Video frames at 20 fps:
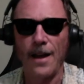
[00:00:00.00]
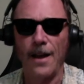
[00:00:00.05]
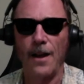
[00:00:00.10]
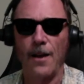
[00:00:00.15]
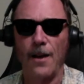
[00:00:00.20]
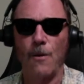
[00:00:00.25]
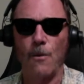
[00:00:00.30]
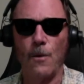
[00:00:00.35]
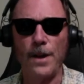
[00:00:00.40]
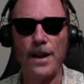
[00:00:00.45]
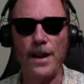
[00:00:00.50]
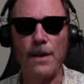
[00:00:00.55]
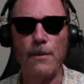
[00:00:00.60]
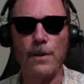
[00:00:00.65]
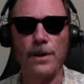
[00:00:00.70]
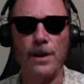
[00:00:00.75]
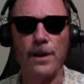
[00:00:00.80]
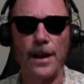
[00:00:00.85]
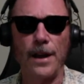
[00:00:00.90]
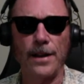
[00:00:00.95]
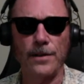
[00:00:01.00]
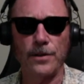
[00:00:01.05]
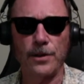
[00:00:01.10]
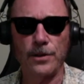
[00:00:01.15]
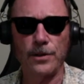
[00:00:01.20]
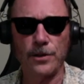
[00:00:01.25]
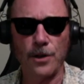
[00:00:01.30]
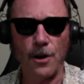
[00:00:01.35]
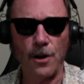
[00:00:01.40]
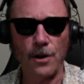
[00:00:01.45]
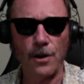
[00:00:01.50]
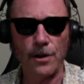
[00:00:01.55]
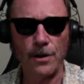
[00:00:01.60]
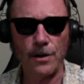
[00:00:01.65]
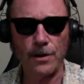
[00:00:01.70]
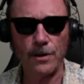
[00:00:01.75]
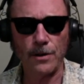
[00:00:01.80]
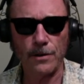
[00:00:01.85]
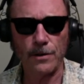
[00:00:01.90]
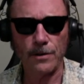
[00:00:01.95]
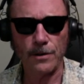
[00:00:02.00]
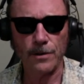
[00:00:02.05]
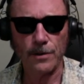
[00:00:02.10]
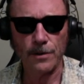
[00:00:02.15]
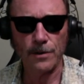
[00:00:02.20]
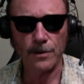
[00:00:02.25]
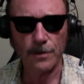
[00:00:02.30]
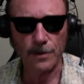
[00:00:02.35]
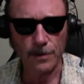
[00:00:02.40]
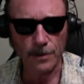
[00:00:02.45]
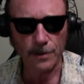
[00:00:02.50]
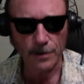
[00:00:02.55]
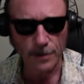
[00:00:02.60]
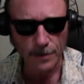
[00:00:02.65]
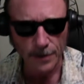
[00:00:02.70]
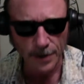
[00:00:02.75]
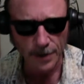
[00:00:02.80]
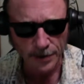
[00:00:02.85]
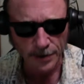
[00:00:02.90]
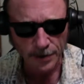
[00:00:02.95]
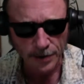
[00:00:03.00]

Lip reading: We would like to talk this